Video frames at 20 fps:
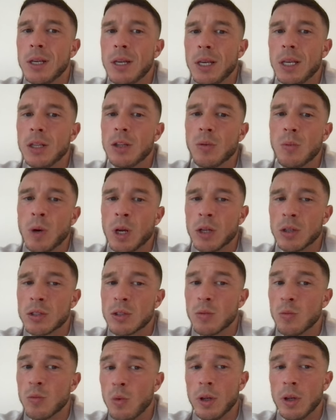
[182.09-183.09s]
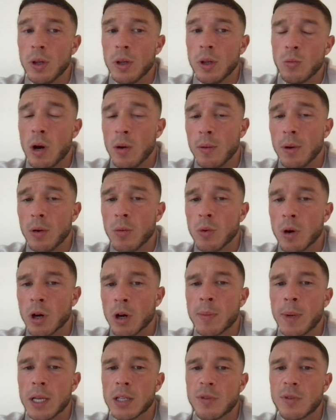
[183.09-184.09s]
into what will work
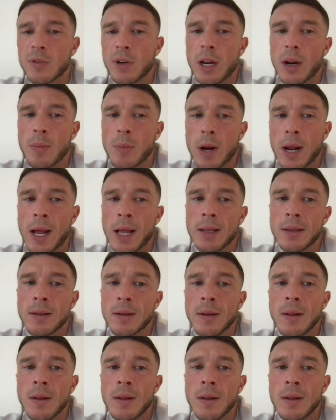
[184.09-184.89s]
best for their brand.